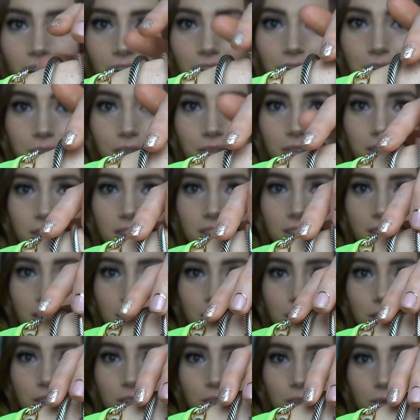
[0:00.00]
you can see
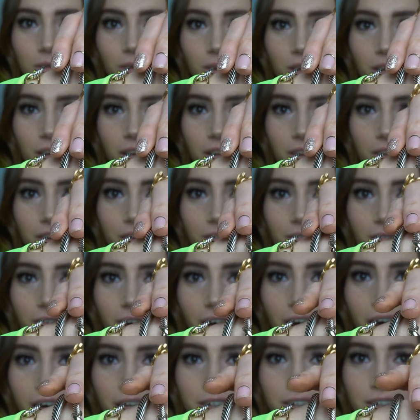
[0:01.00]
too, another
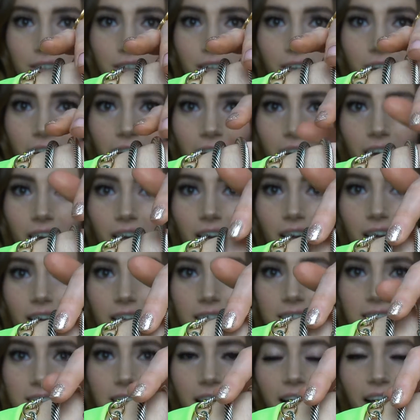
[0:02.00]
factor
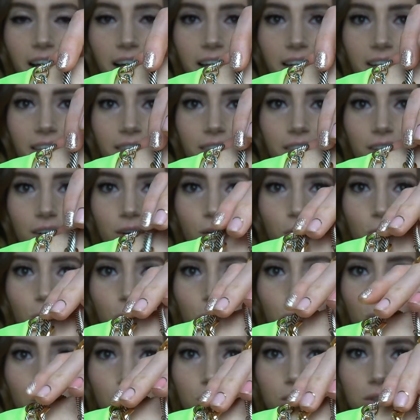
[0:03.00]
is that the
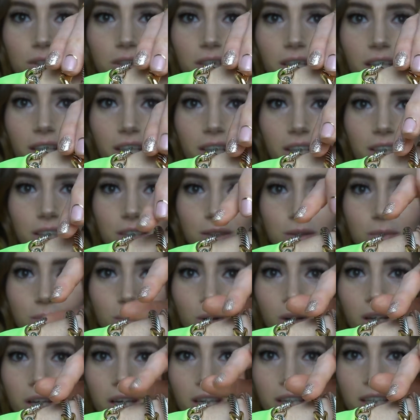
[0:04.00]
gold, this
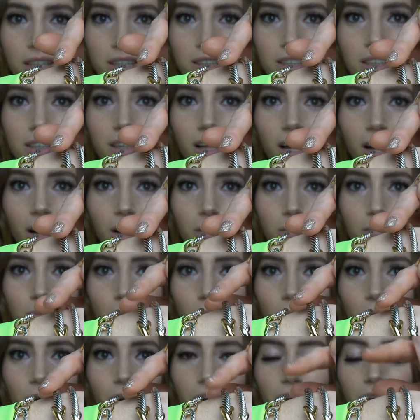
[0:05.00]
one is a lot
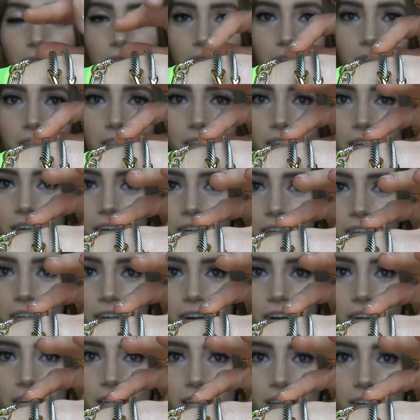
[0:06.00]
more of like that
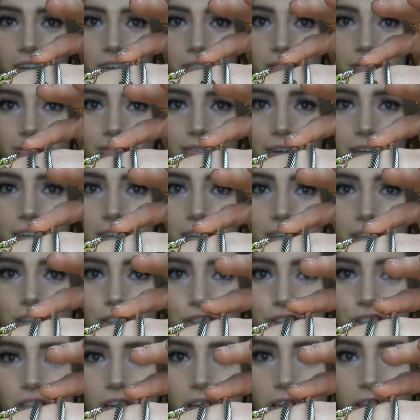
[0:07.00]
kind of fake
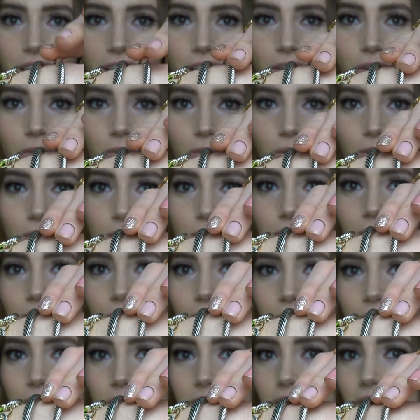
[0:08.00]
shiny gold
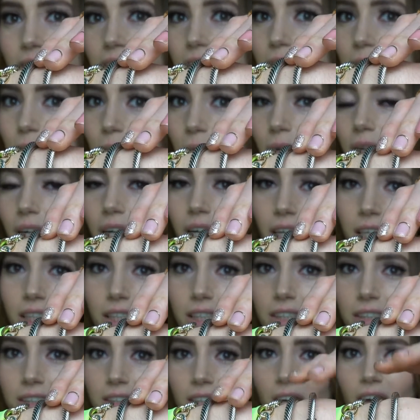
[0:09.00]
versus this one
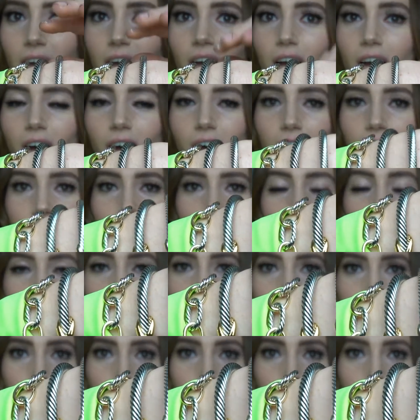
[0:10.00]
is a lot